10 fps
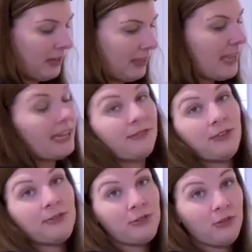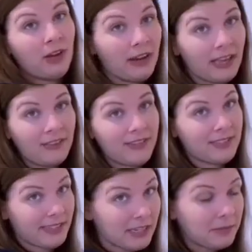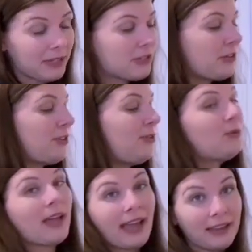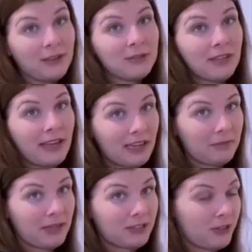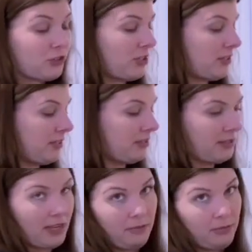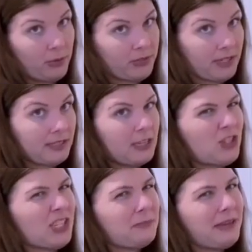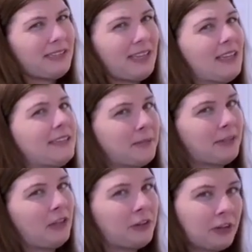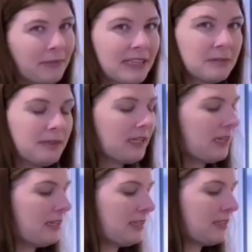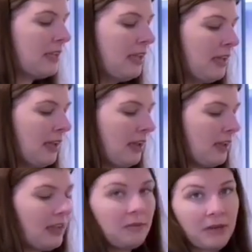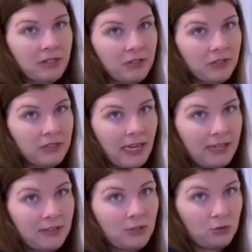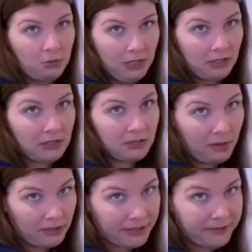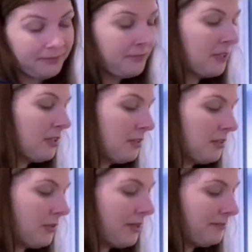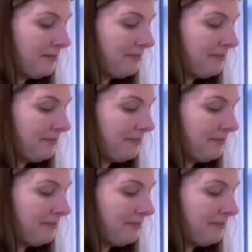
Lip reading: Again, if you do not have a stand mixer, you can use a hand mixer, just the same process. It just might take a little bit longer to mix because hand mixers tend to be smaller. So yeah.